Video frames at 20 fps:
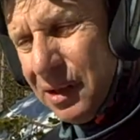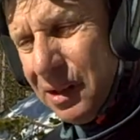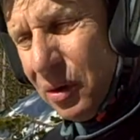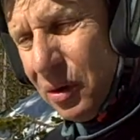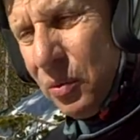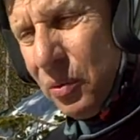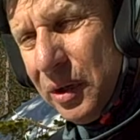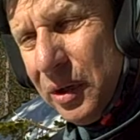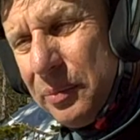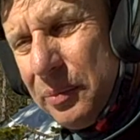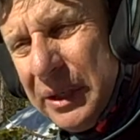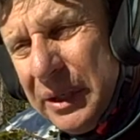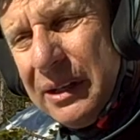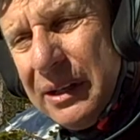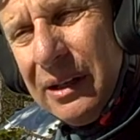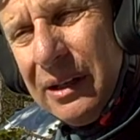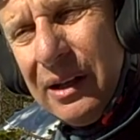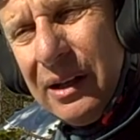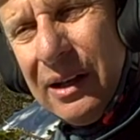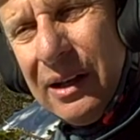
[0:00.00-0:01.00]
there will
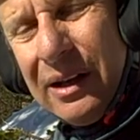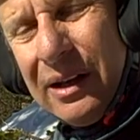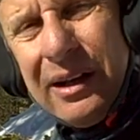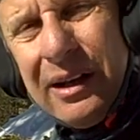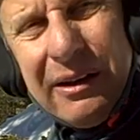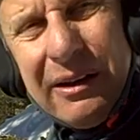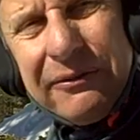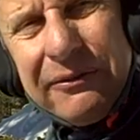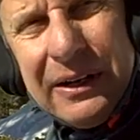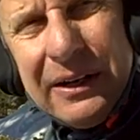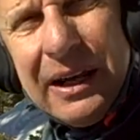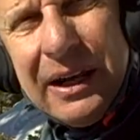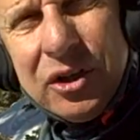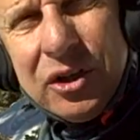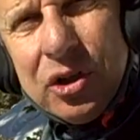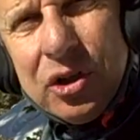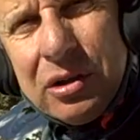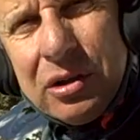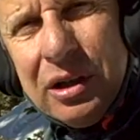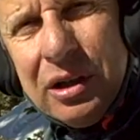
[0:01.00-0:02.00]
be a
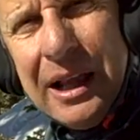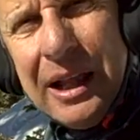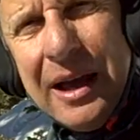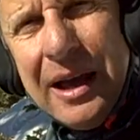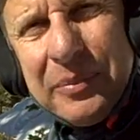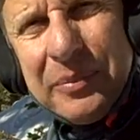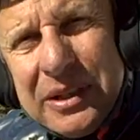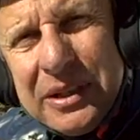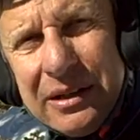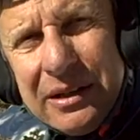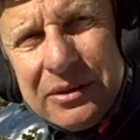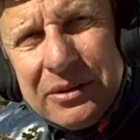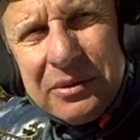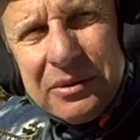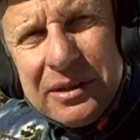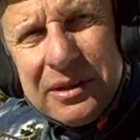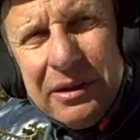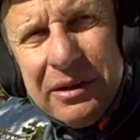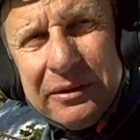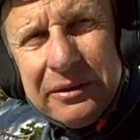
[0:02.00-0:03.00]
financial collapse as a
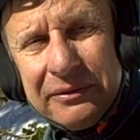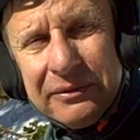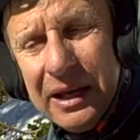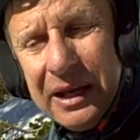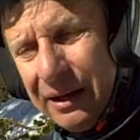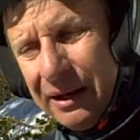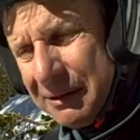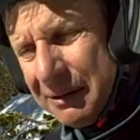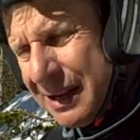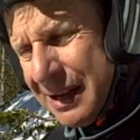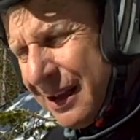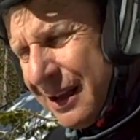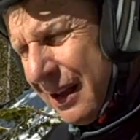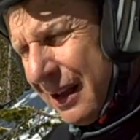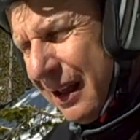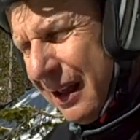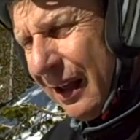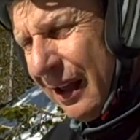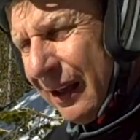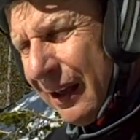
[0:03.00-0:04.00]
result of that.
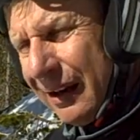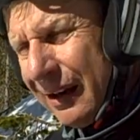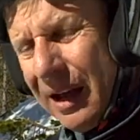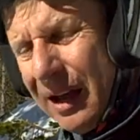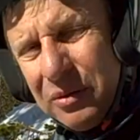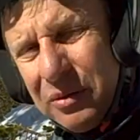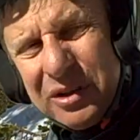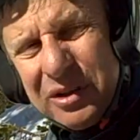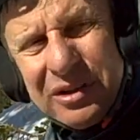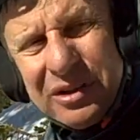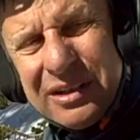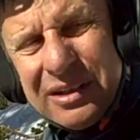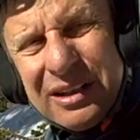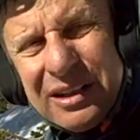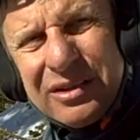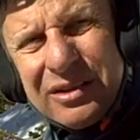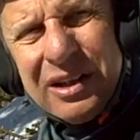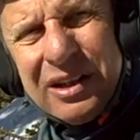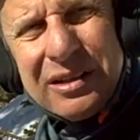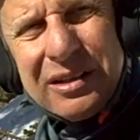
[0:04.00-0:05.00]
And I would just
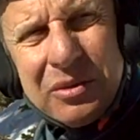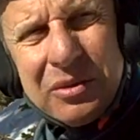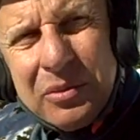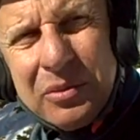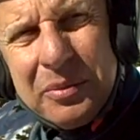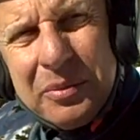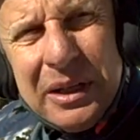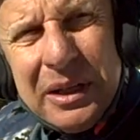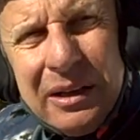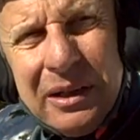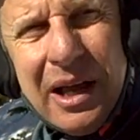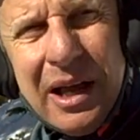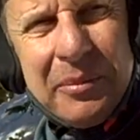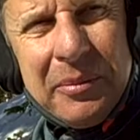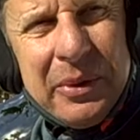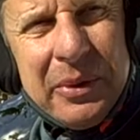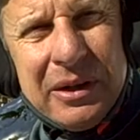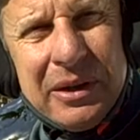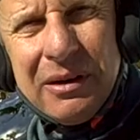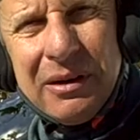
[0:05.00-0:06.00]
suggest that we'd be a
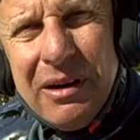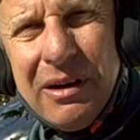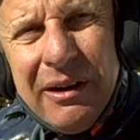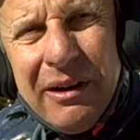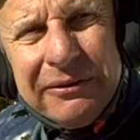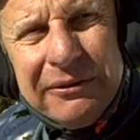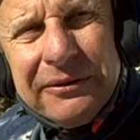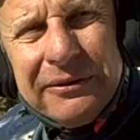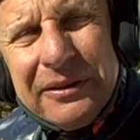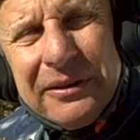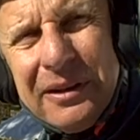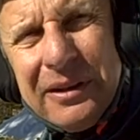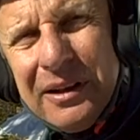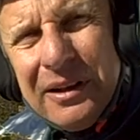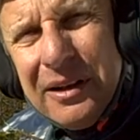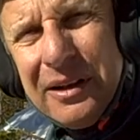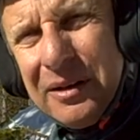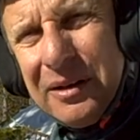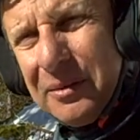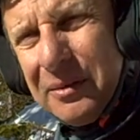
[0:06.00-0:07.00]
lot better off
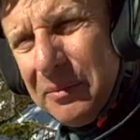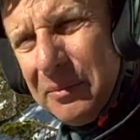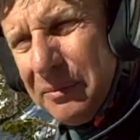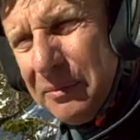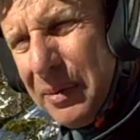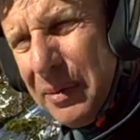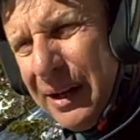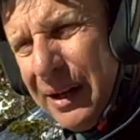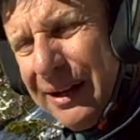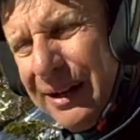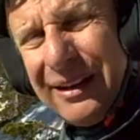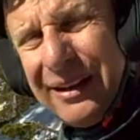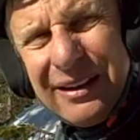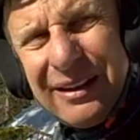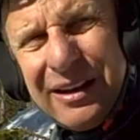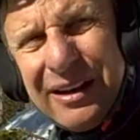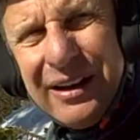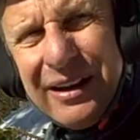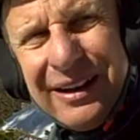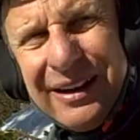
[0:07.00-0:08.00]
by
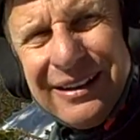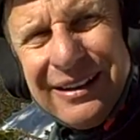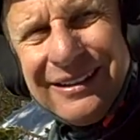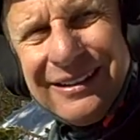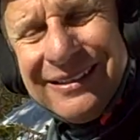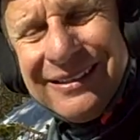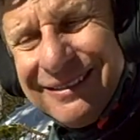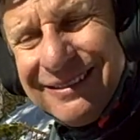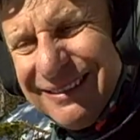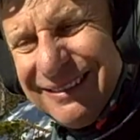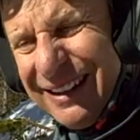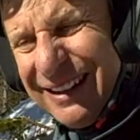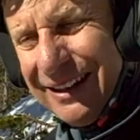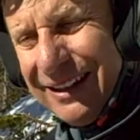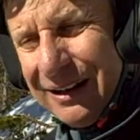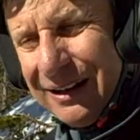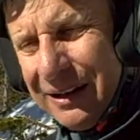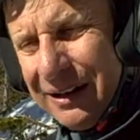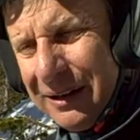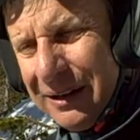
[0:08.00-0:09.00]
cutting
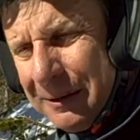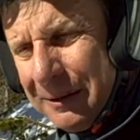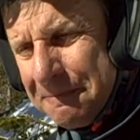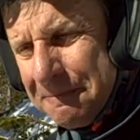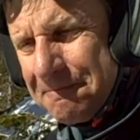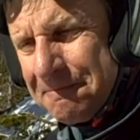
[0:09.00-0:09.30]
and